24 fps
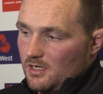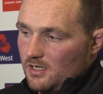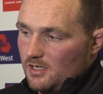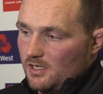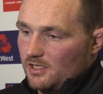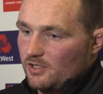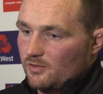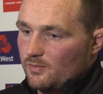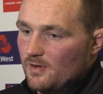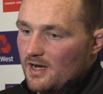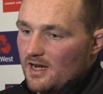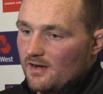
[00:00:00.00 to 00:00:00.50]

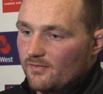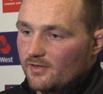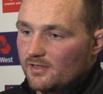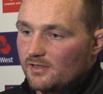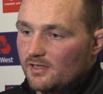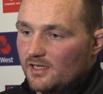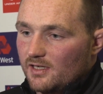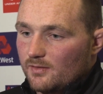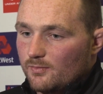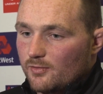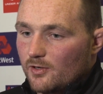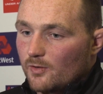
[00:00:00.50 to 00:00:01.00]
at 12
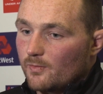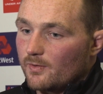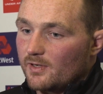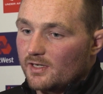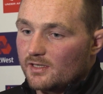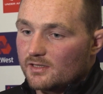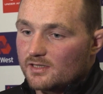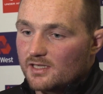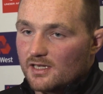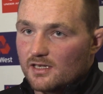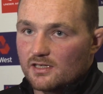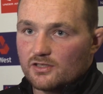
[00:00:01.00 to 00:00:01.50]
he probably
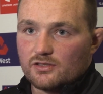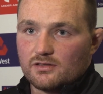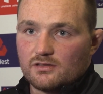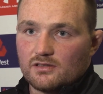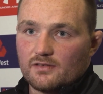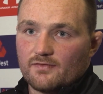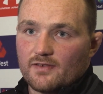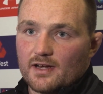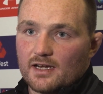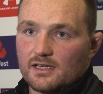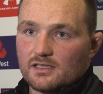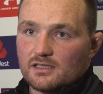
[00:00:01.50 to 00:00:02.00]
is their
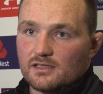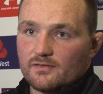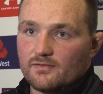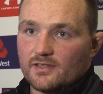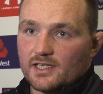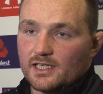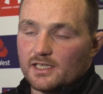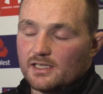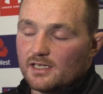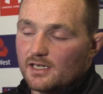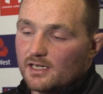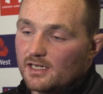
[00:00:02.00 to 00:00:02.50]
defensive
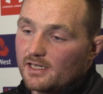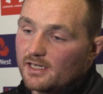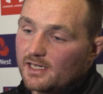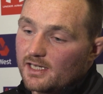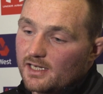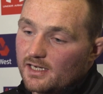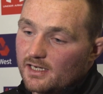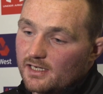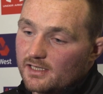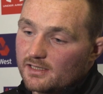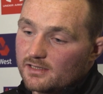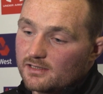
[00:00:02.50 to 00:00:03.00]
leader, and
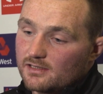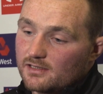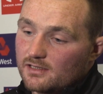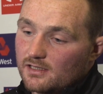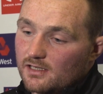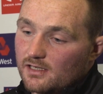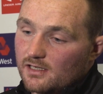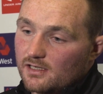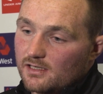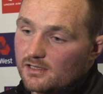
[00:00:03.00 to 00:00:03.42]
then as